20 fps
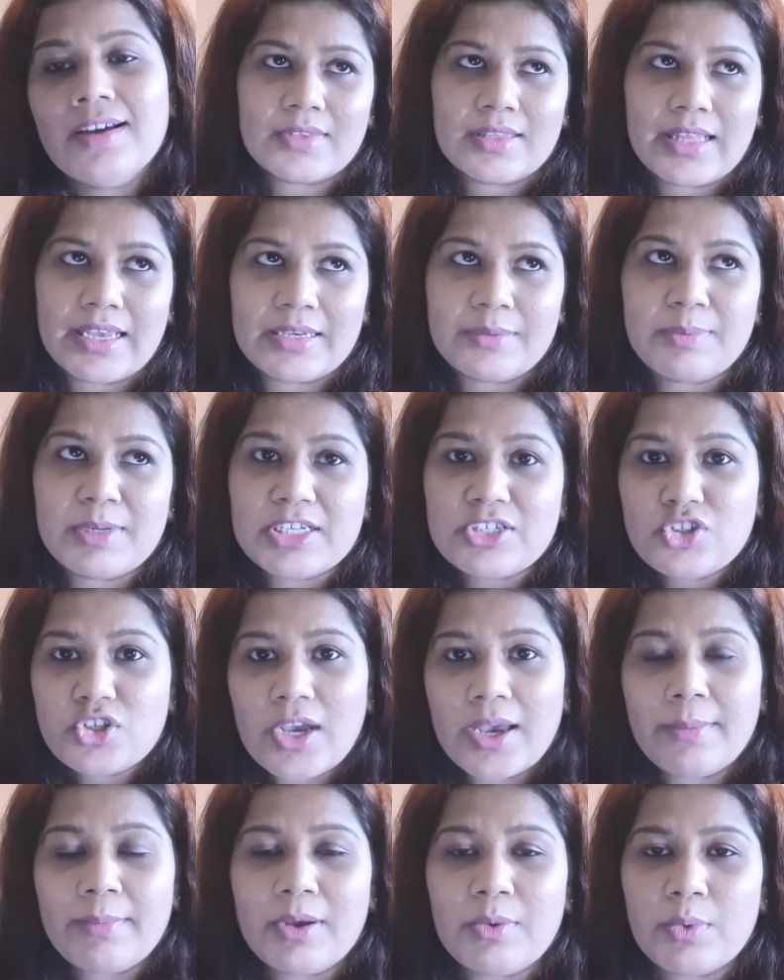Like, please
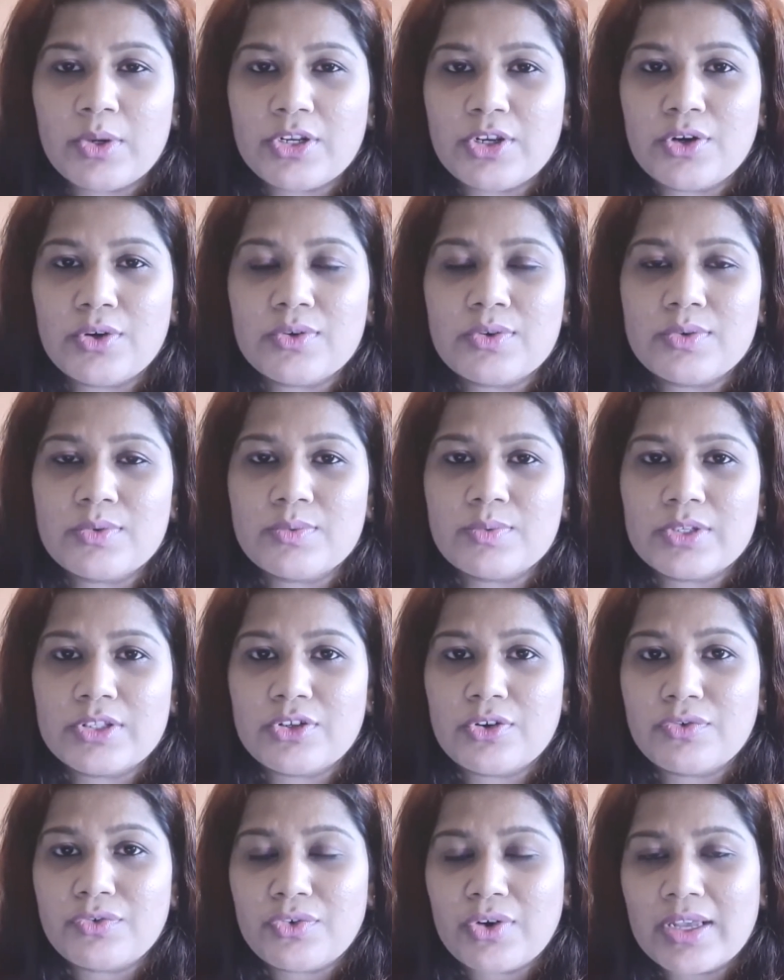share my videos with
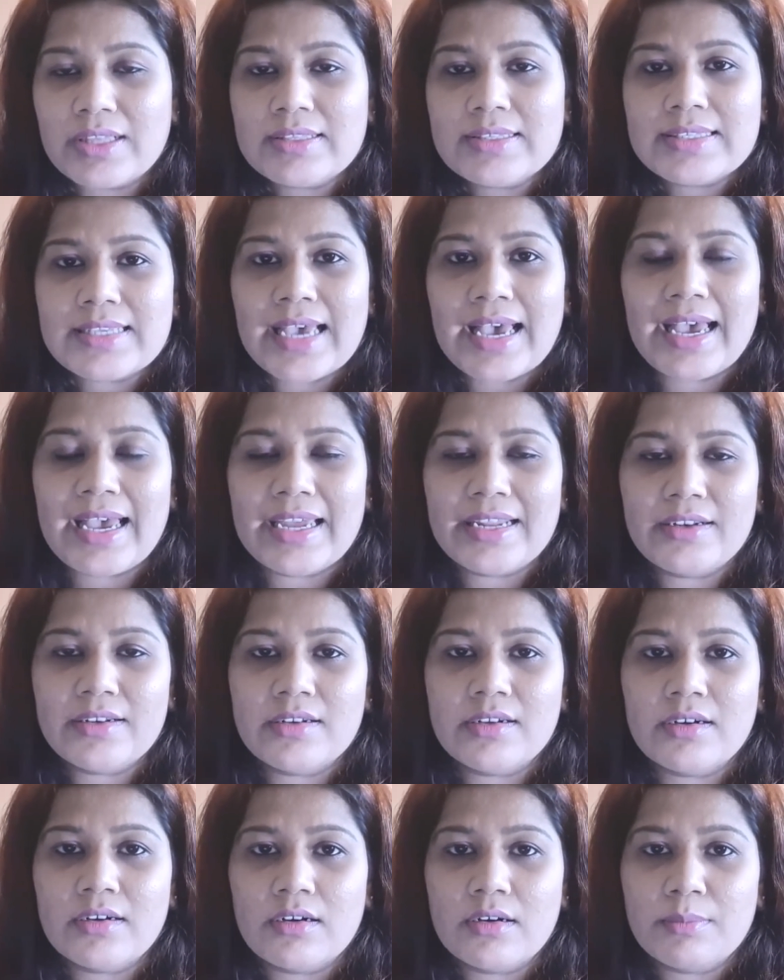your friends,
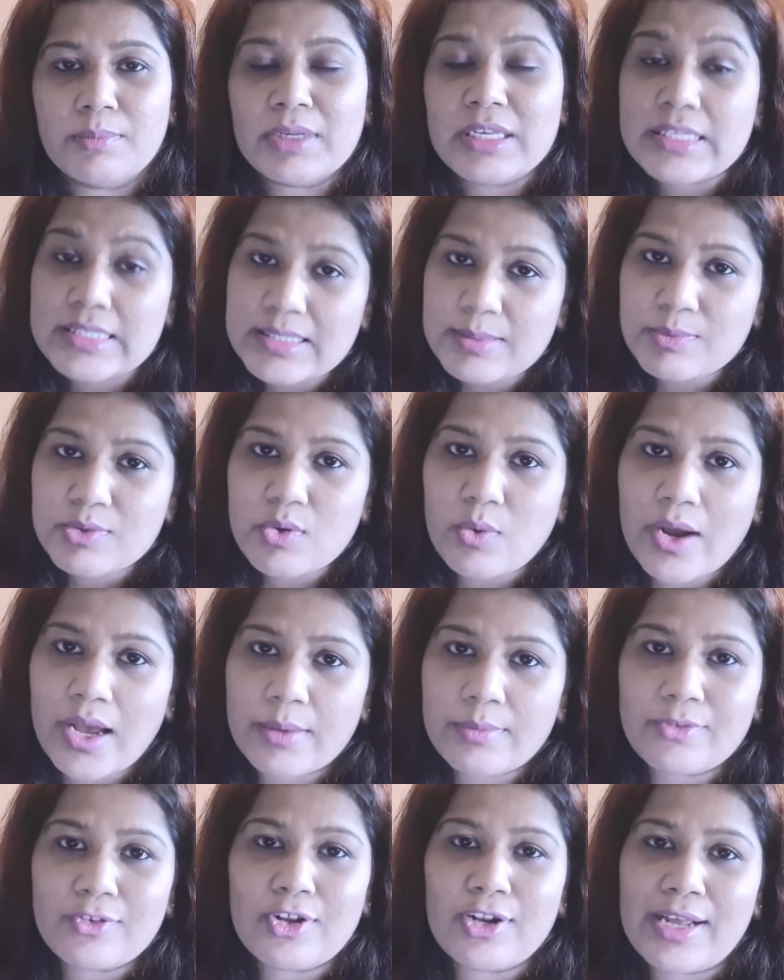and please
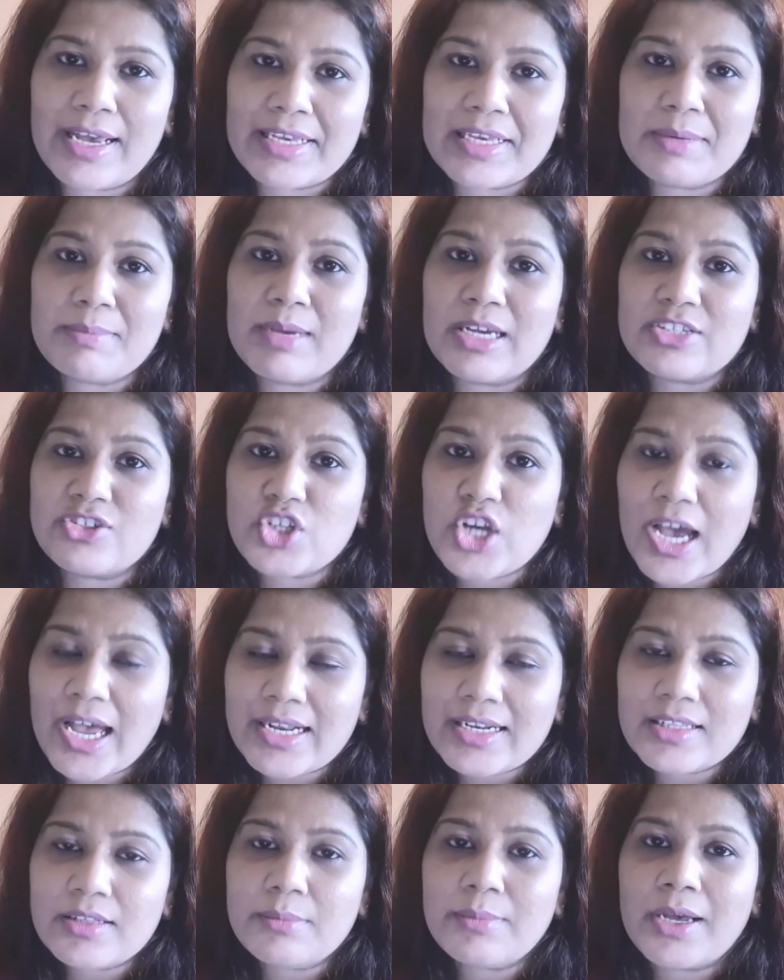subscribe if you're liking my
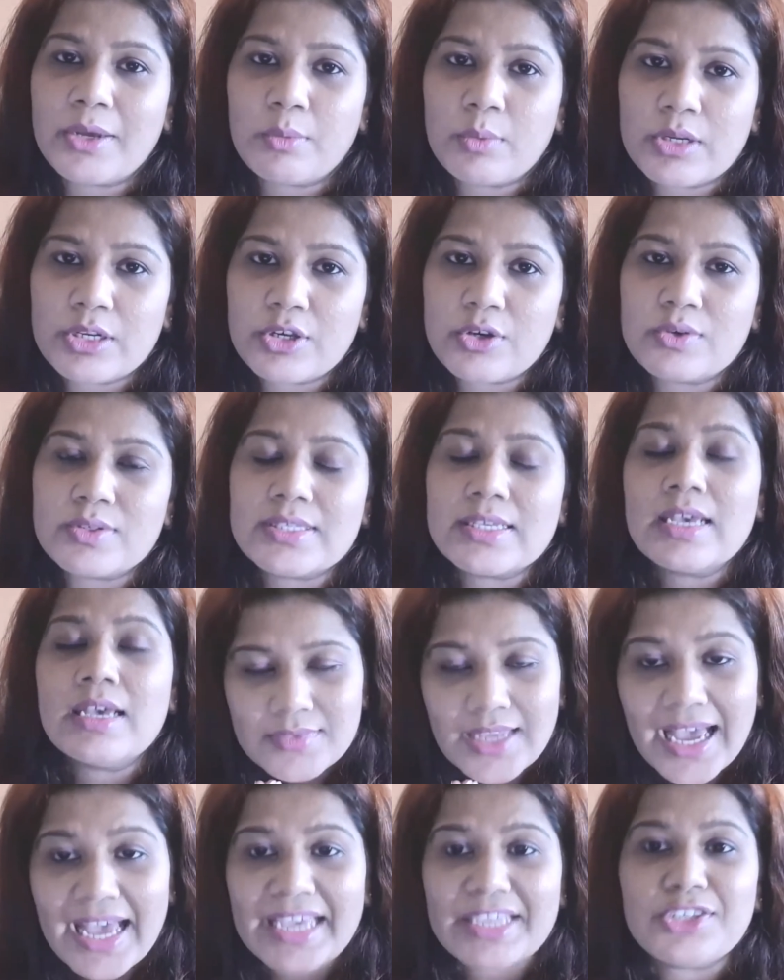channel, my videos.
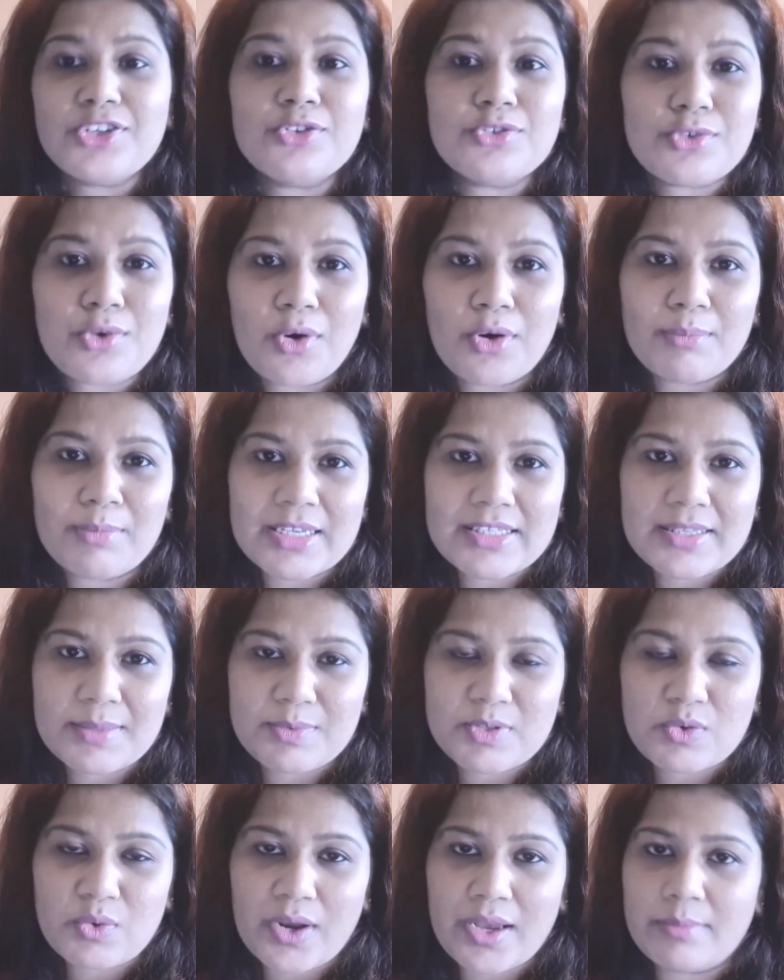Thank you to all my
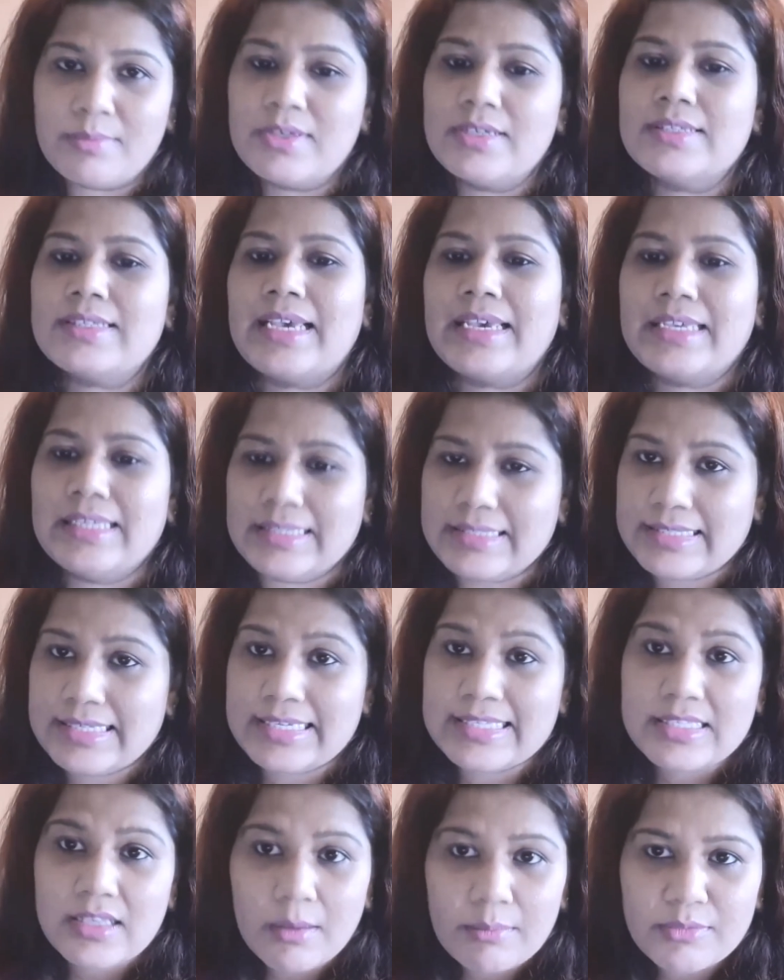subscribers. I can
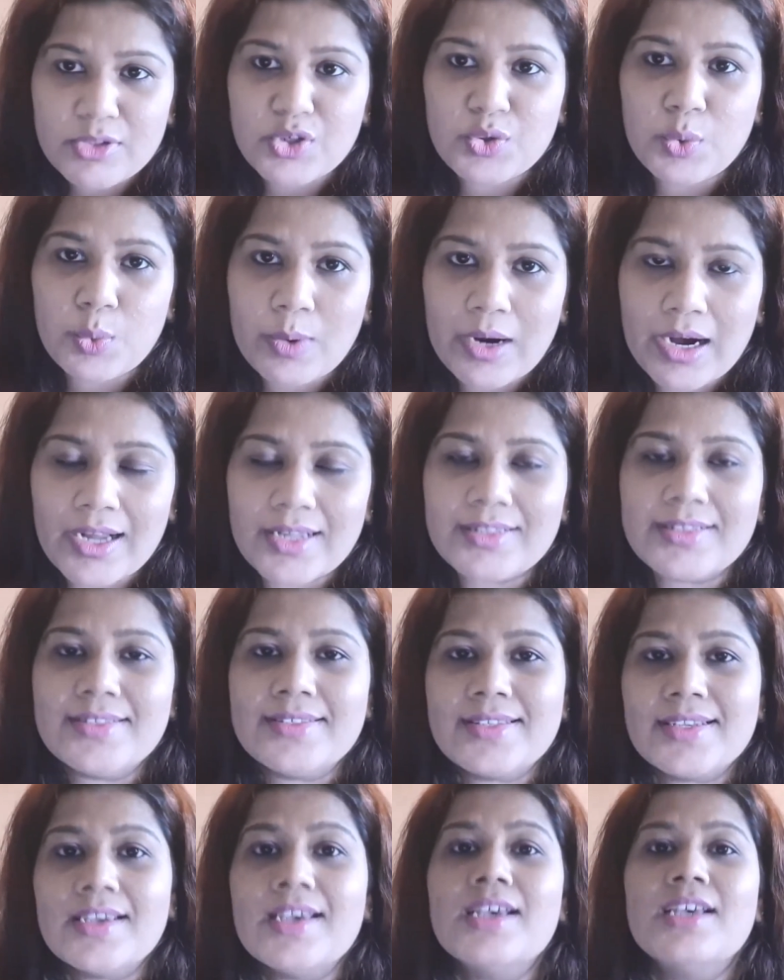see some new
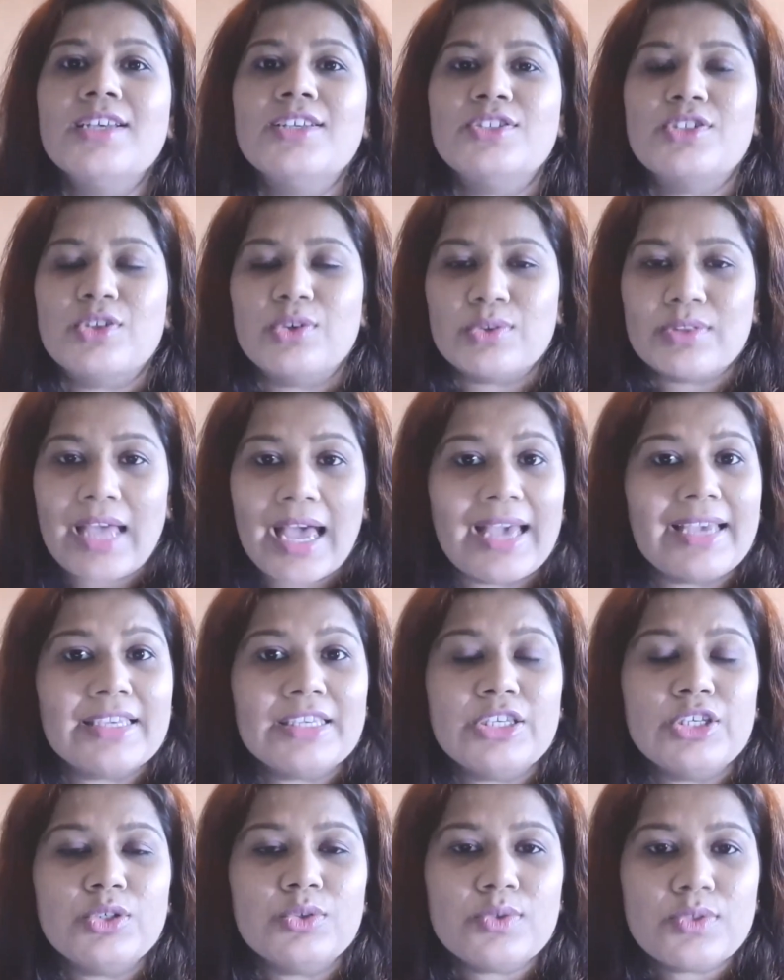ones, so
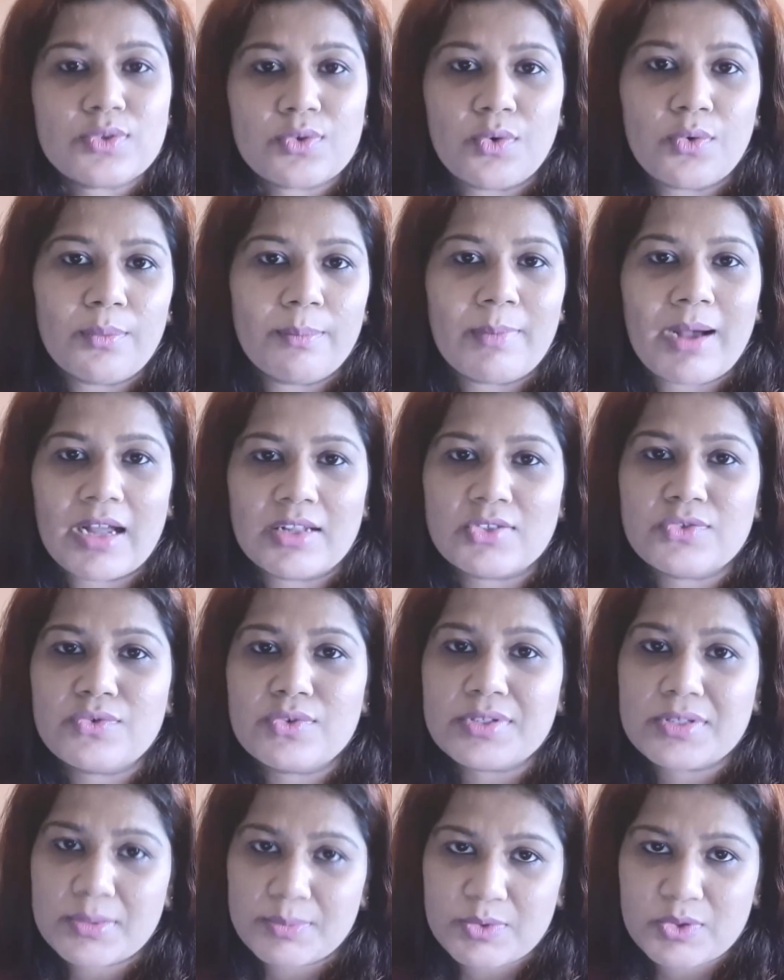thank you so much
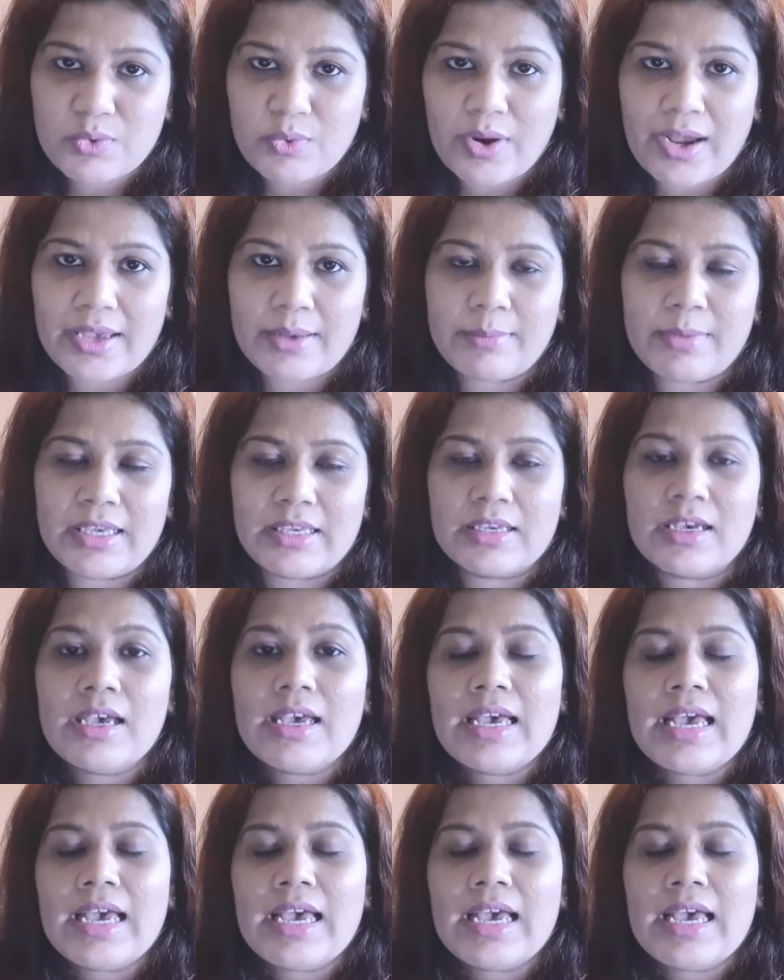for subscribing.